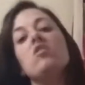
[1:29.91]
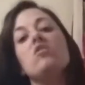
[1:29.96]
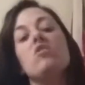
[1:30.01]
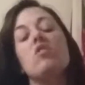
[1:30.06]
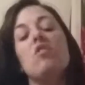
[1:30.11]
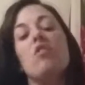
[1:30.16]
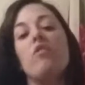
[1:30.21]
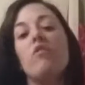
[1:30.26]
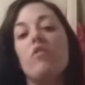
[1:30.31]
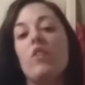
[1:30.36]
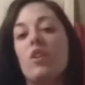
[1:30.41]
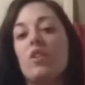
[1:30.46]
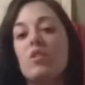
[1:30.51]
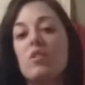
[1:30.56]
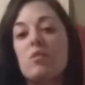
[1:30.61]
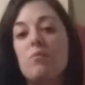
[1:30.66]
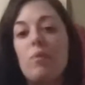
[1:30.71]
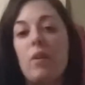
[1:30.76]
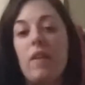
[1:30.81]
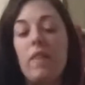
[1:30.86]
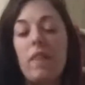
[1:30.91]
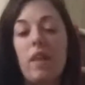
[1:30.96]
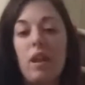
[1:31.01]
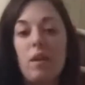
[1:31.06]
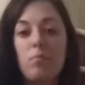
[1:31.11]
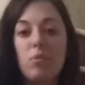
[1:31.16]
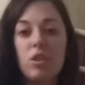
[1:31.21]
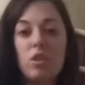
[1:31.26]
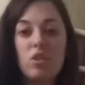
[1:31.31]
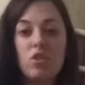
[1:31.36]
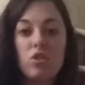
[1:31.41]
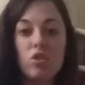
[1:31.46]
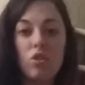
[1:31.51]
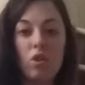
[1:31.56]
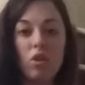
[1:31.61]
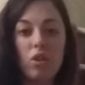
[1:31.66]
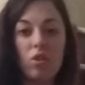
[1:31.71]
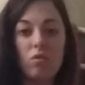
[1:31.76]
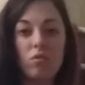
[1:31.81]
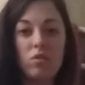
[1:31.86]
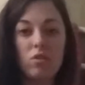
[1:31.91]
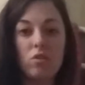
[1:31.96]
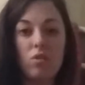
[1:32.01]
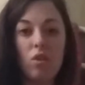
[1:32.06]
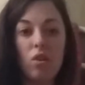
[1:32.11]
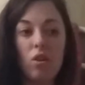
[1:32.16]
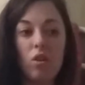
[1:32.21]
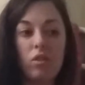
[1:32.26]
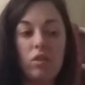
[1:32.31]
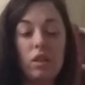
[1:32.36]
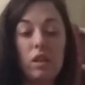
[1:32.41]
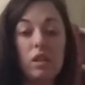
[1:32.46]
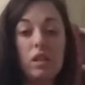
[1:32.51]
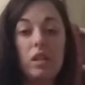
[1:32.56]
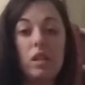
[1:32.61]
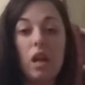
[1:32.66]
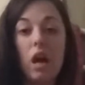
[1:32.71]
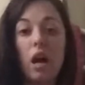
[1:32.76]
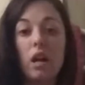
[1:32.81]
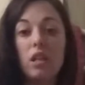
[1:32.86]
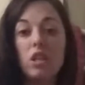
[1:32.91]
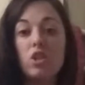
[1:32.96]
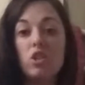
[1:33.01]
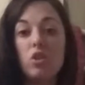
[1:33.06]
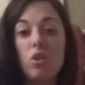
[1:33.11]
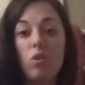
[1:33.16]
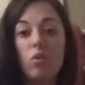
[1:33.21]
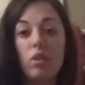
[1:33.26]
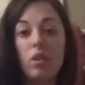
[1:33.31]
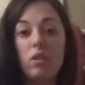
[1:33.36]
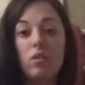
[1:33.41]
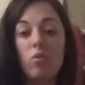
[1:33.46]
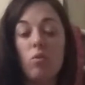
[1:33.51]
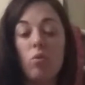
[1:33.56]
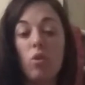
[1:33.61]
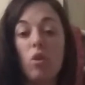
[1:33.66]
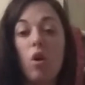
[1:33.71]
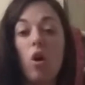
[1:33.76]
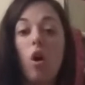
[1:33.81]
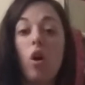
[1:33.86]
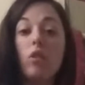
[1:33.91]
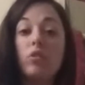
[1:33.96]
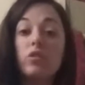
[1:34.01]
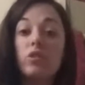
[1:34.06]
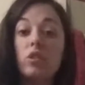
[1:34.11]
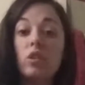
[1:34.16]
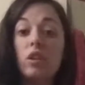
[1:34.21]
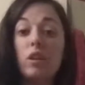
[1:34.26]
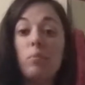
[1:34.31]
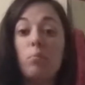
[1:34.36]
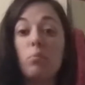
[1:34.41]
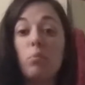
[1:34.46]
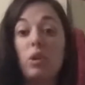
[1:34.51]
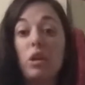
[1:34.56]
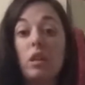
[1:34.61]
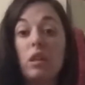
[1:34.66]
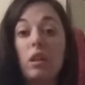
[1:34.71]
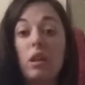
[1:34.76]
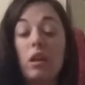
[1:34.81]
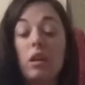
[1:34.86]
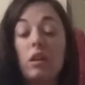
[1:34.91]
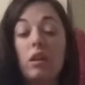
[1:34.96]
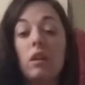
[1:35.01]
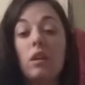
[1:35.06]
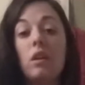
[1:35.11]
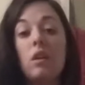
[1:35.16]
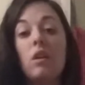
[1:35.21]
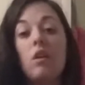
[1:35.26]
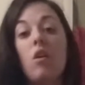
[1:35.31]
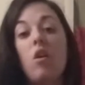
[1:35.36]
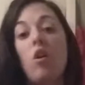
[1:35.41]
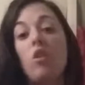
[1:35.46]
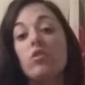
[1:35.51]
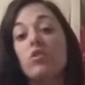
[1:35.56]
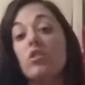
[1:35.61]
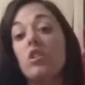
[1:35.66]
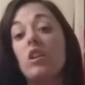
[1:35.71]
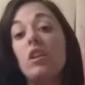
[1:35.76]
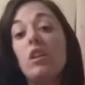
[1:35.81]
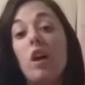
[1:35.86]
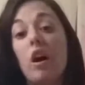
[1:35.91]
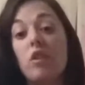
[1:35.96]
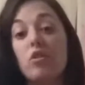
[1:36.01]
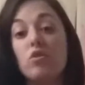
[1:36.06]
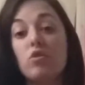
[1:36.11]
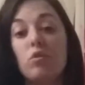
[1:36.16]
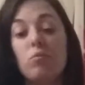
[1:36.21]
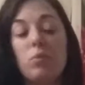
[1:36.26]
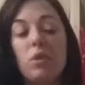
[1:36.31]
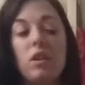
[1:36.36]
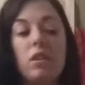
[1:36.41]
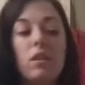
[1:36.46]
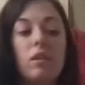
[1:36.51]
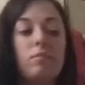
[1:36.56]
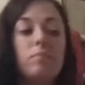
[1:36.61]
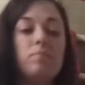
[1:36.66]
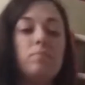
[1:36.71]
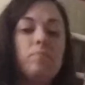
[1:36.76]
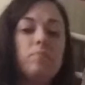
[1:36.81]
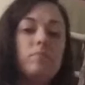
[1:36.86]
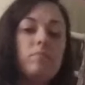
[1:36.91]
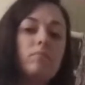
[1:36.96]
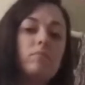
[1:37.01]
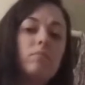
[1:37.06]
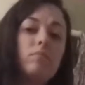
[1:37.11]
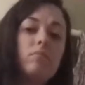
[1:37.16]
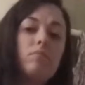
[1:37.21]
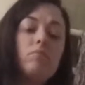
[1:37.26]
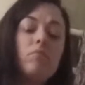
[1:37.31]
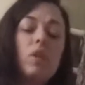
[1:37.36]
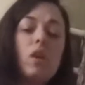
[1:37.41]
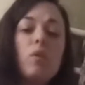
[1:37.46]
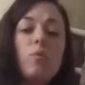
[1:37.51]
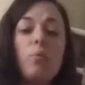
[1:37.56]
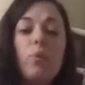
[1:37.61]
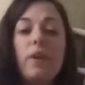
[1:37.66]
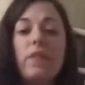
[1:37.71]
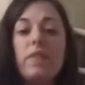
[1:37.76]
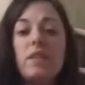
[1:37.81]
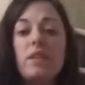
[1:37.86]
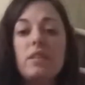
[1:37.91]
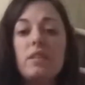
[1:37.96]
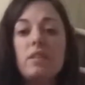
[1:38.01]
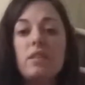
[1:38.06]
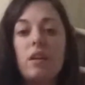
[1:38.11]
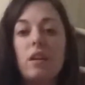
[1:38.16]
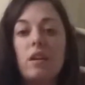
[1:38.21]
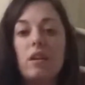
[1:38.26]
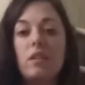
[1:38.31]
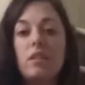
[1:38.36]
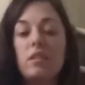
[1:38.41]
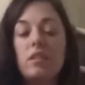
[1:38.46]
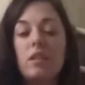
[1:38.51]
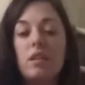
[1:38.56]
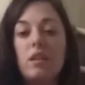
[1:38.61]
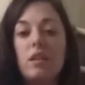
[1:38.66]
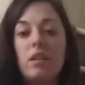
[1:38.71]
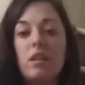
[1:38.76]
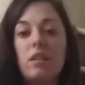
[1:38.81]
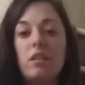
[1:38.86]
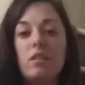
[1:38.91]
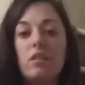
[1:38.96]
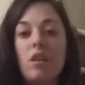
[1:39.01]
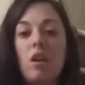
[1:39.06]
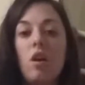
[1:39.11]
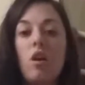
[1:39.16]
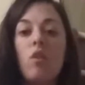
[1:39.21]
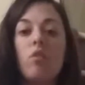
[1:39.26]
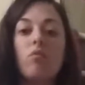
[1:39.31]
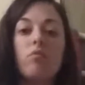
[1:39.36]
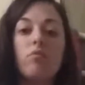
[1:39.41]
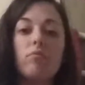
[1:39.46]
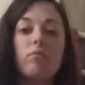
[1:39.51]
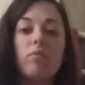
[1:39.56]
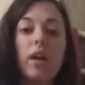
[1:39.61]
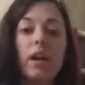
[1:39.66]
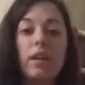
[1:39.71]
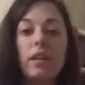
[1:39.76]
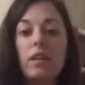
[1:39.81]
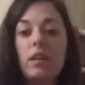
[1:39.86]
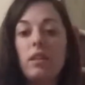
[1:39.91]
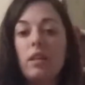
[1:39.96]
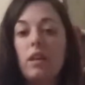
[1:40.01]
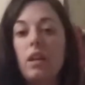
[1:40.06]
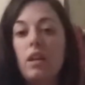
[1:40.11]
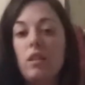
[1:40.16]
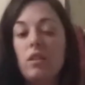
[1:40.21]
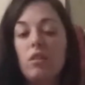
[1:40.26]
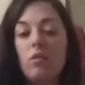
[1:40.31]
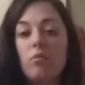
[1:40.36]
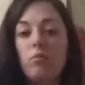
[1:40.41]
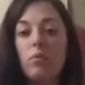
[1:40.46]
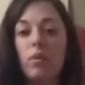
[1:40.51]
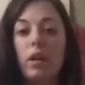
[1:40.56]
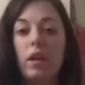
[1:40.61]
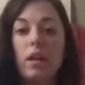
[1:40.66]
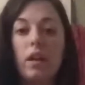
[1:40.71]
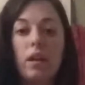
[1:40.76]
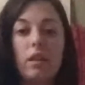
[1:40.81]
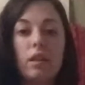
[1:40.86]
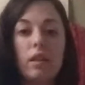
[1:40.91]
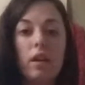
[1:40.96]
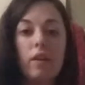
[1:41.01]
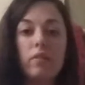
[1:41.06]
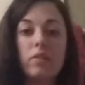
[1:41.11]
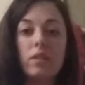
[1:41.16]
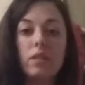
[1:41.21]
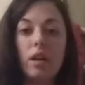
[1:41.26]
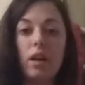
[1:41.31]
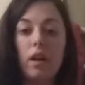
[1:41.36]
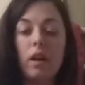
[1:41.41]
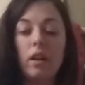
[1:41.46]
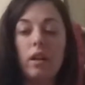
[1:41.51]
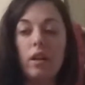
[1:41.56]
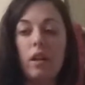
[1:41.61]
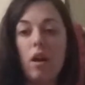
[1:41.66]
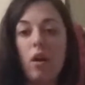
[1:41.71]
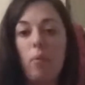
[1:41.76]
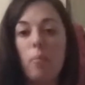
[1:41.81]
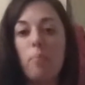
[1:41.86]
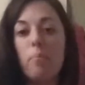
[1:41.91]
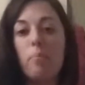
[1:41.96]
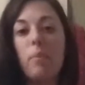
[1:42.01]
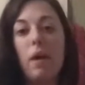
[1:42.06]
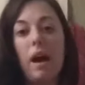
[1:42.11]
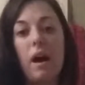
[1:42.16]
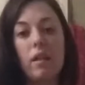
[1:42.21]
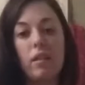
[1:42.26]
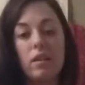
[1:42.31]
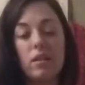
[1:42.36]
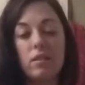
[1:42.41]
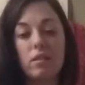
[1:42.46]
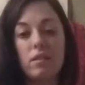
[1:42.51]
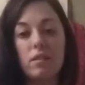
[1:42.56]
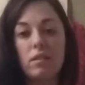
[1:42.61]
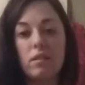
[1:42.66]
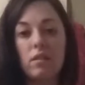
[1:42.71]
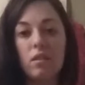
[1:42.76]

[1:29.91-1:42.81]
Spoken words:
So the first one that I'm going to show you is called Nadi Shodana, or alternate breathing, alternate nostril breathing. What this does is regulate the right and left side and help balance